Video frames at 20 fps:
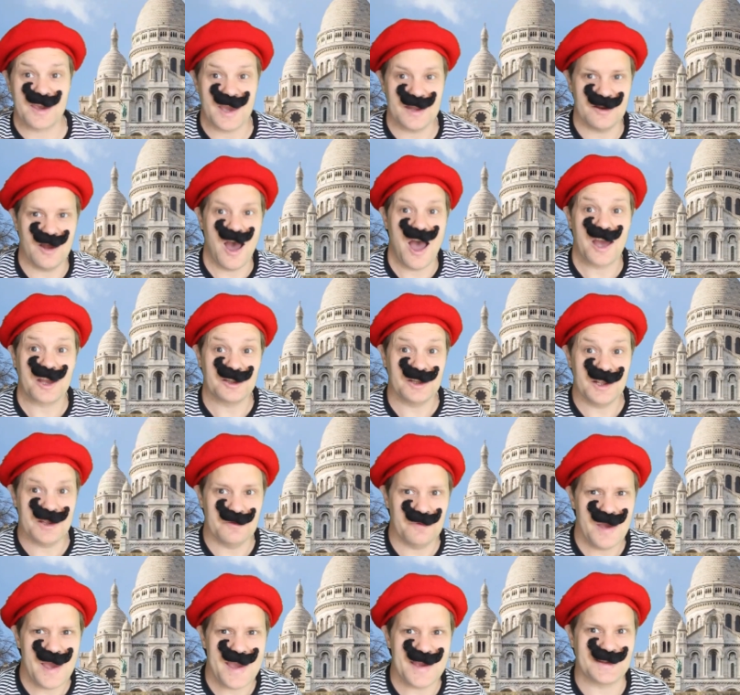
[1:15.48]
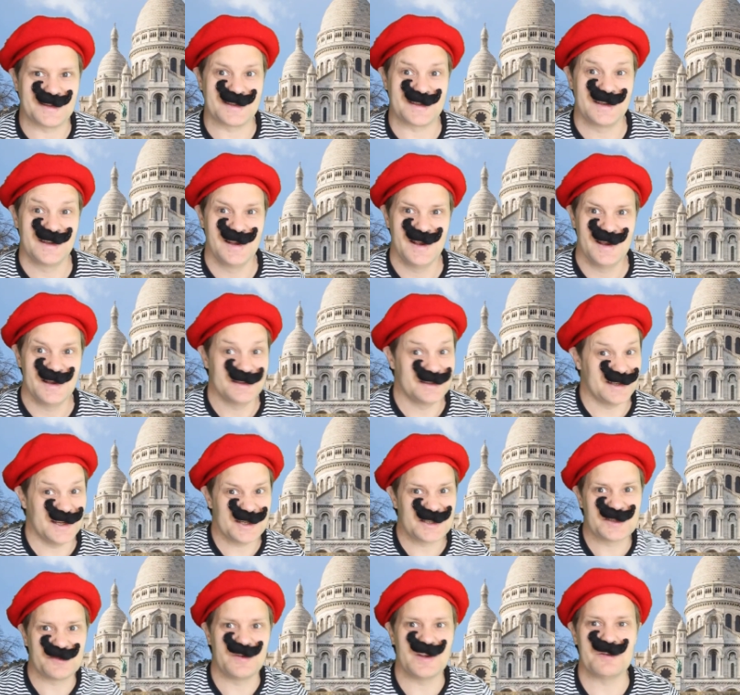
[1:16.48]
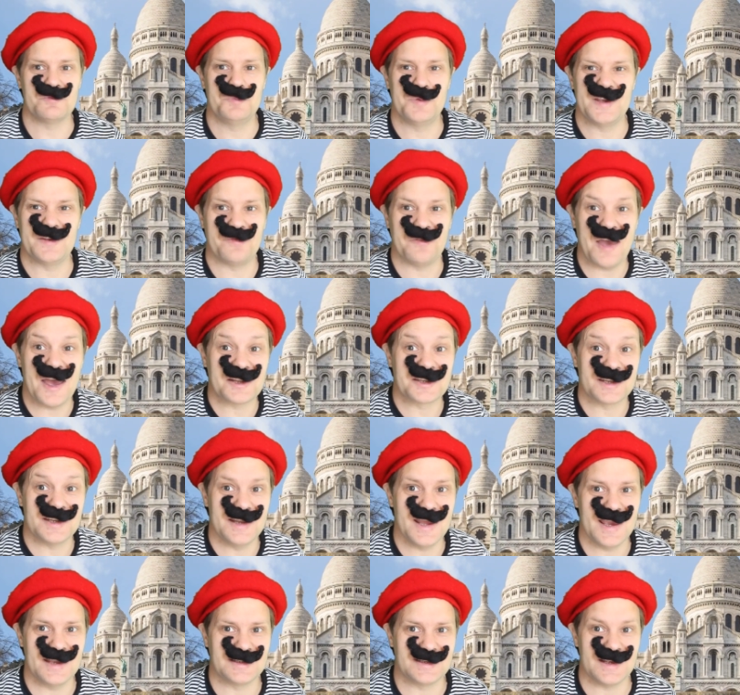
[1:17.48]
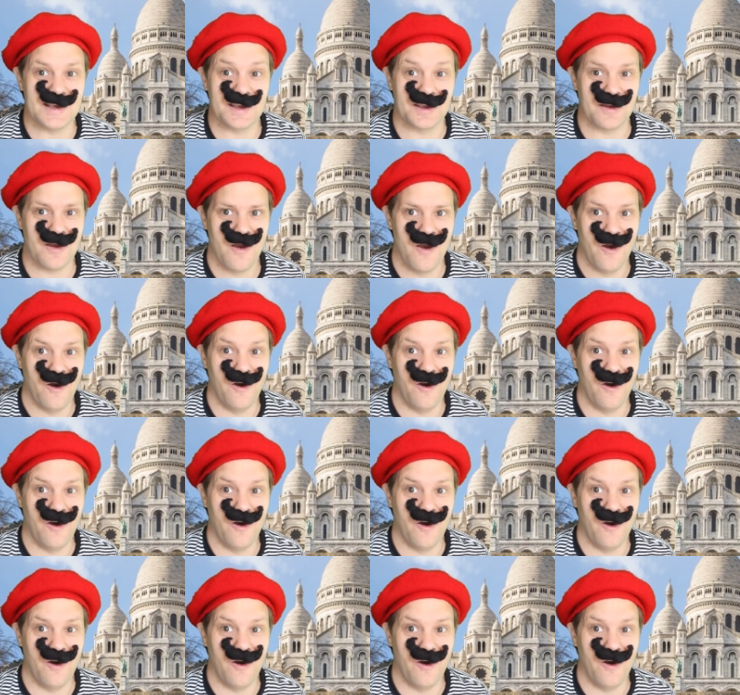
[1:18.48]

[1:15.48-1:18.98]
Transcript: I can hardly wait. This will be fascinating.